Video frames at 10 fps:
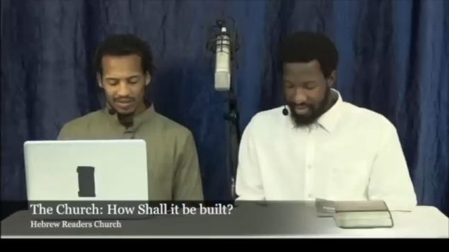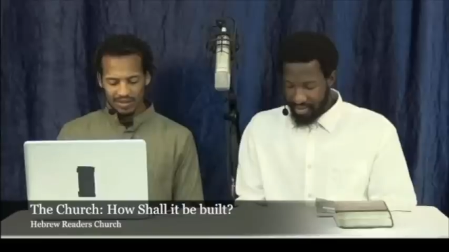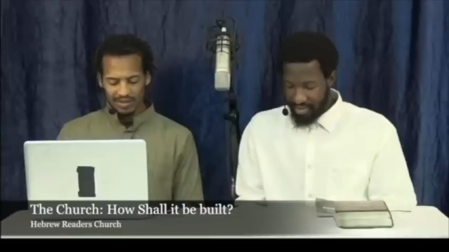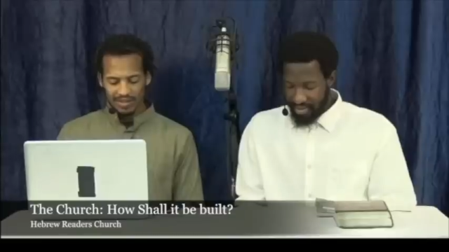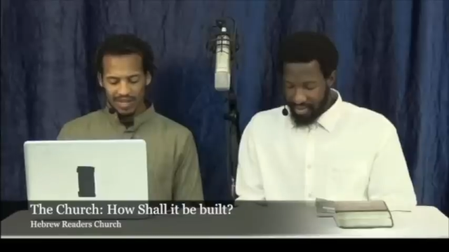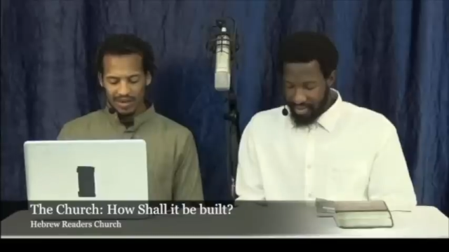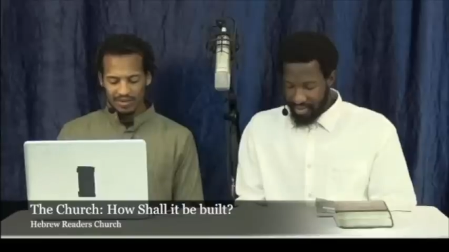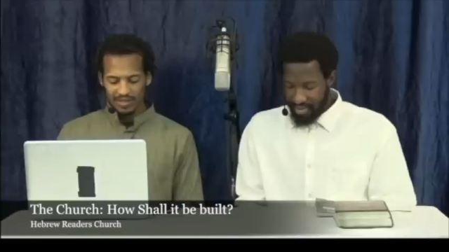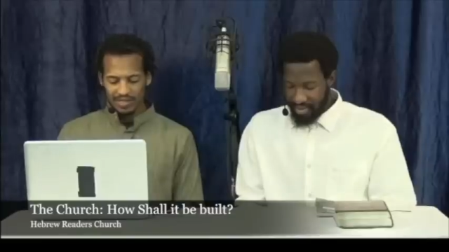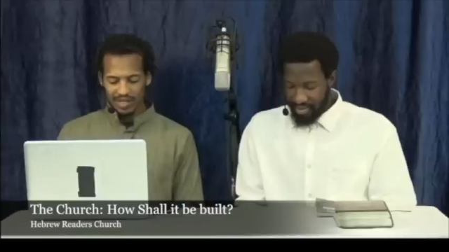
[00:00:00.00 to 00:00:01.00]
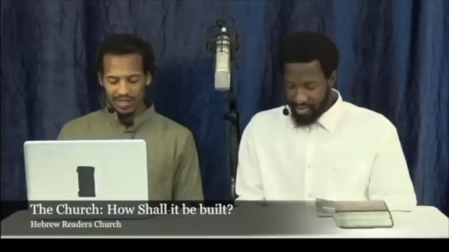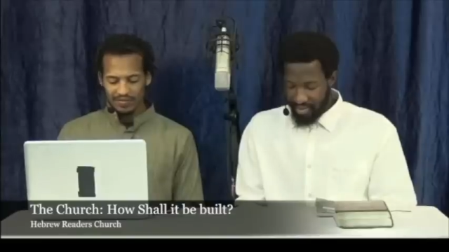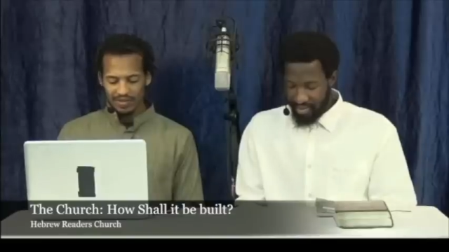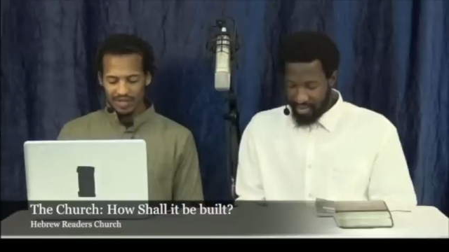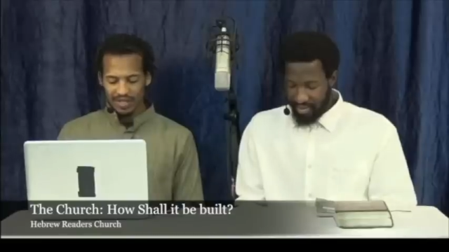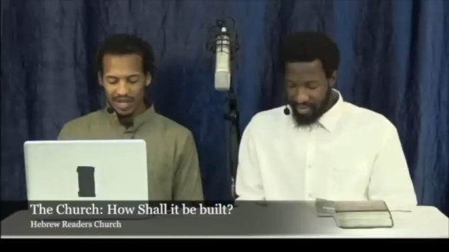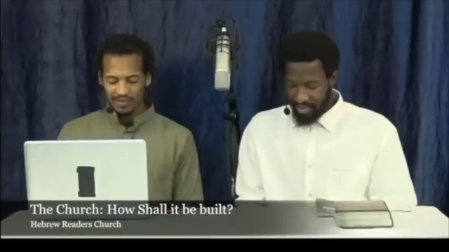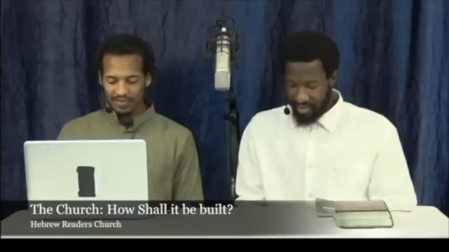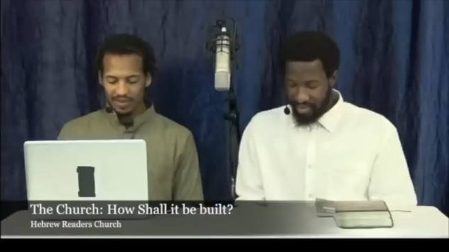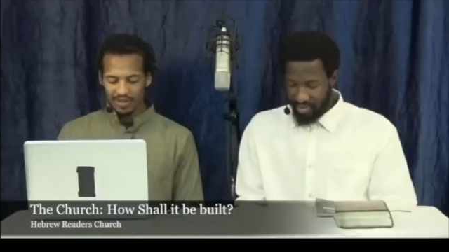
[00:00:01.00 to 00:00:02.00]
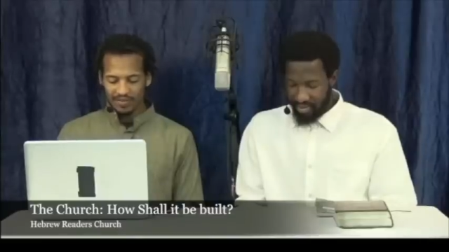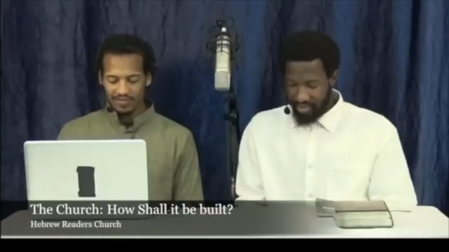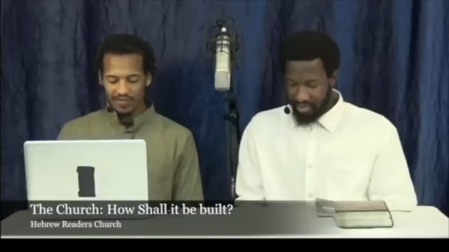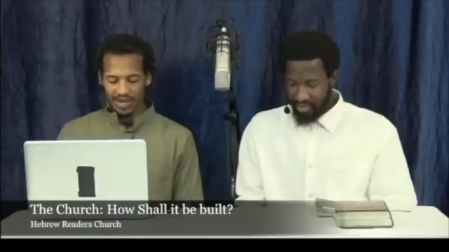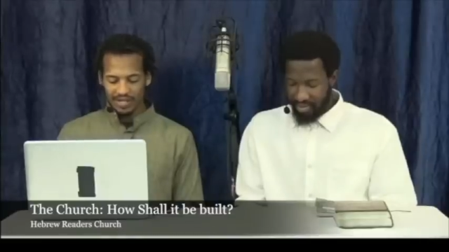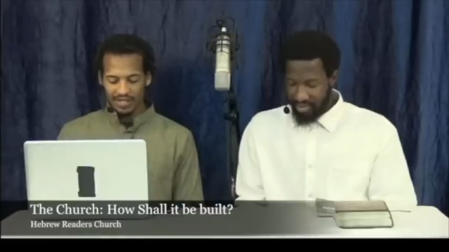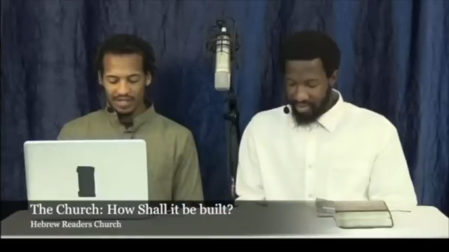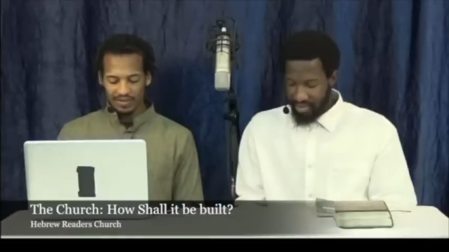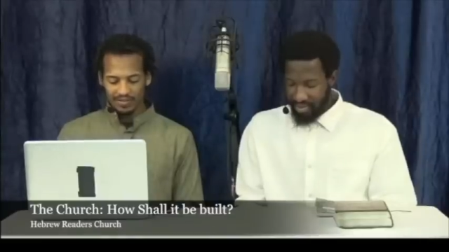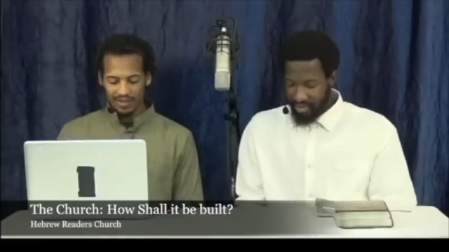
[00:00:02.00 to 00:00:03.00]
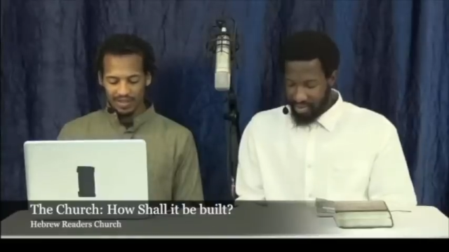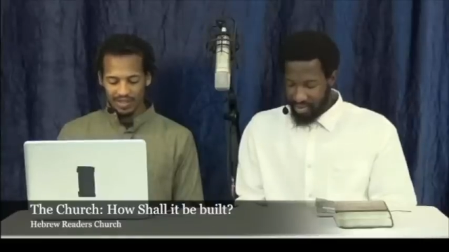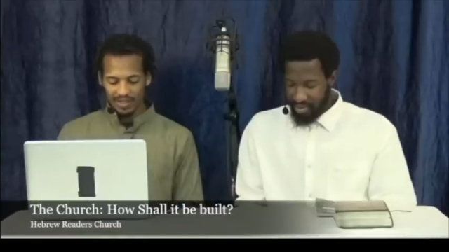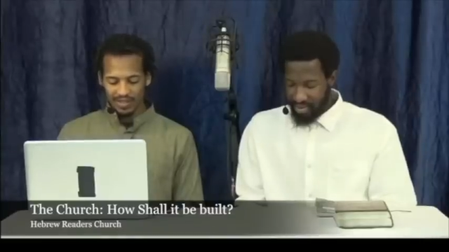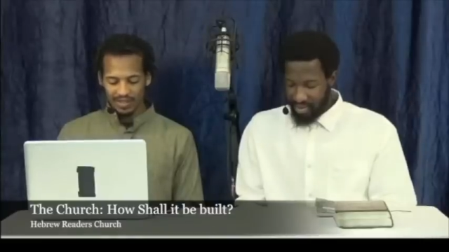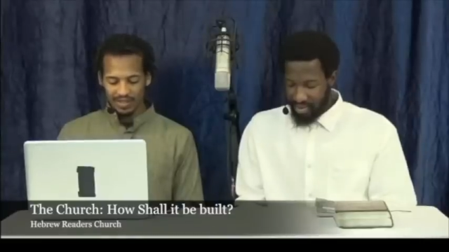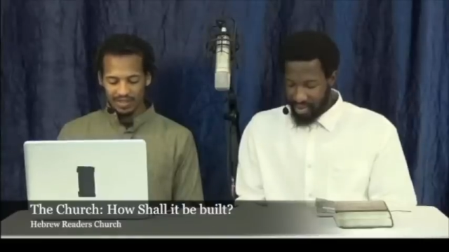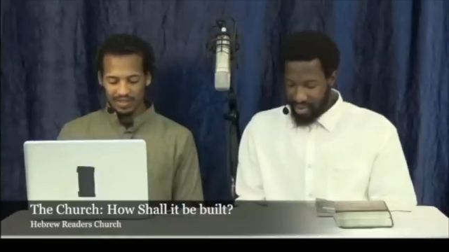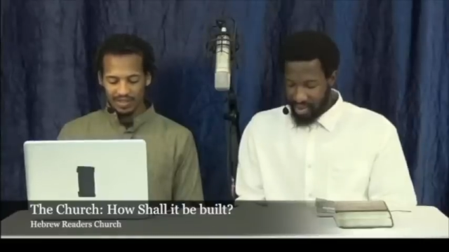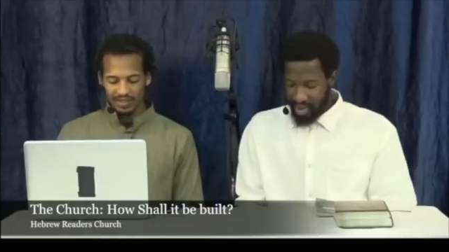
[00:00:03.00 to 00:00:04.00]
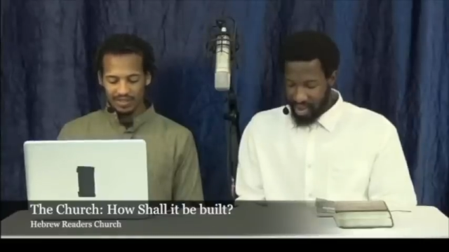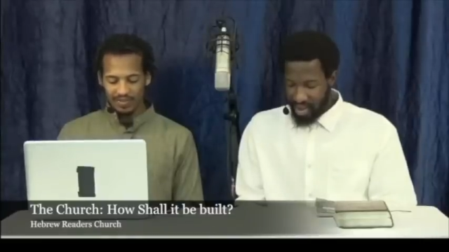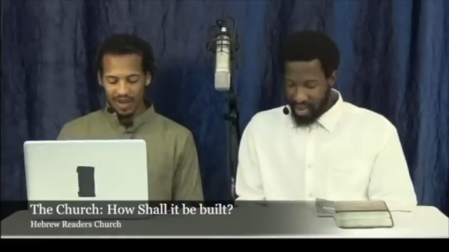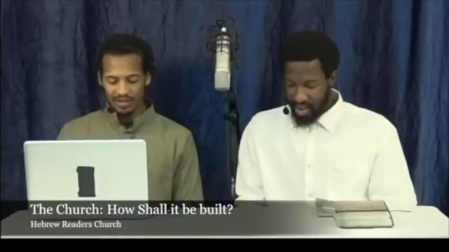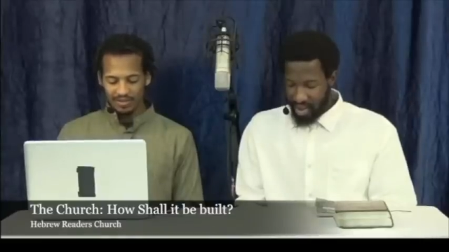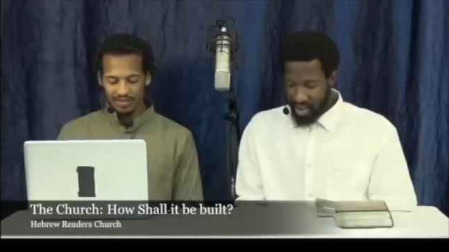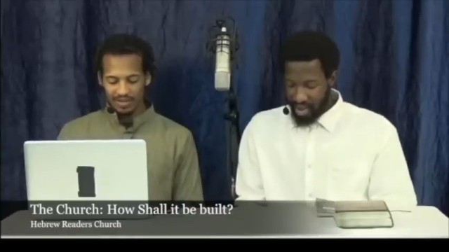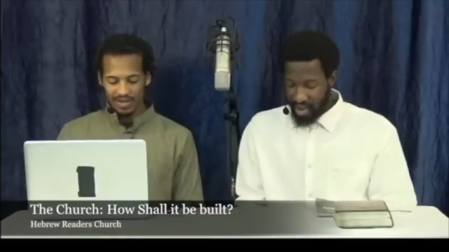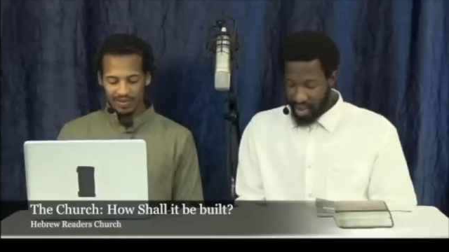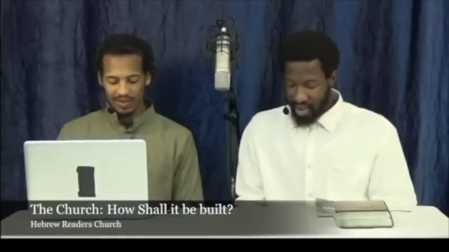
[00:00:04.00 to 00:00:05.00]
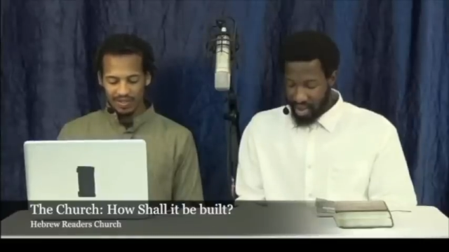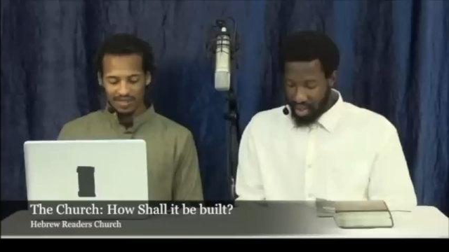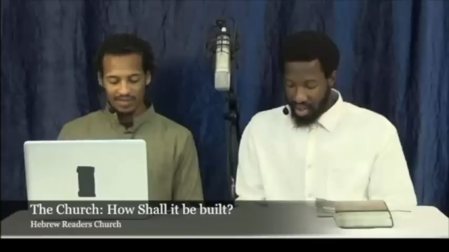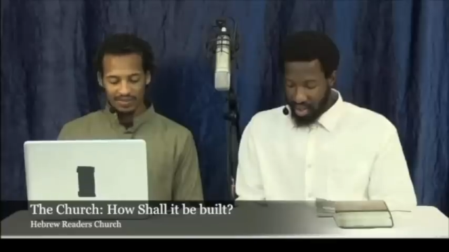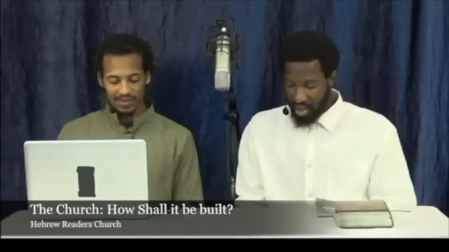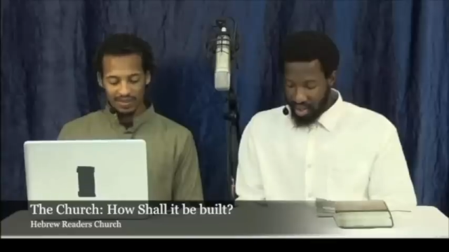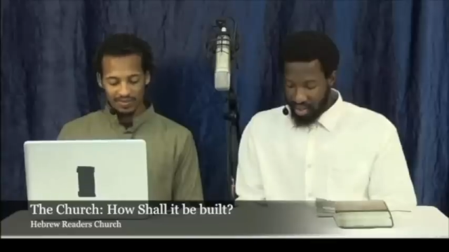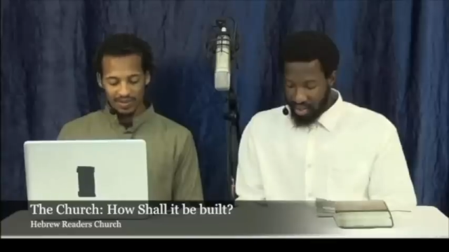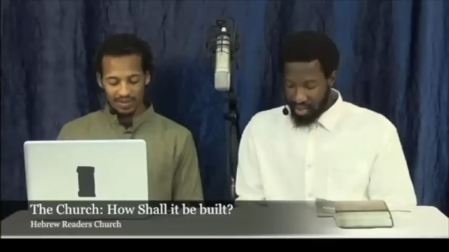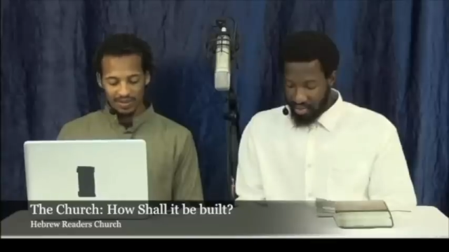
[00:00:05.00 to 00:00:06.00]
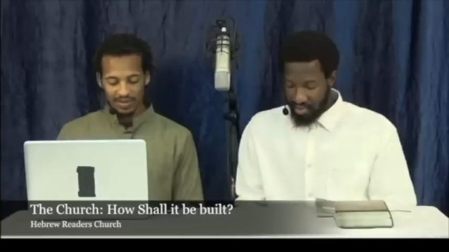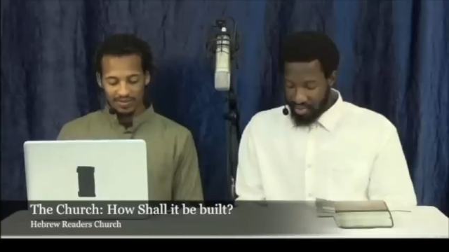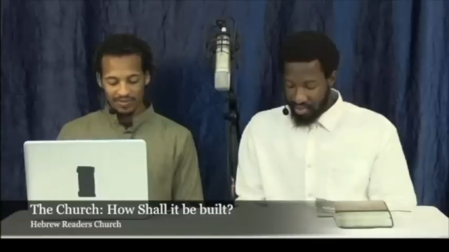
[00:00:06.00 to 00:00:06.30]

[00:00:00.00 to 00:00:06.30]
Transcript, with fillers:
Speaker 1: The tower, he said, cannot be finally completed until its master come and test this building.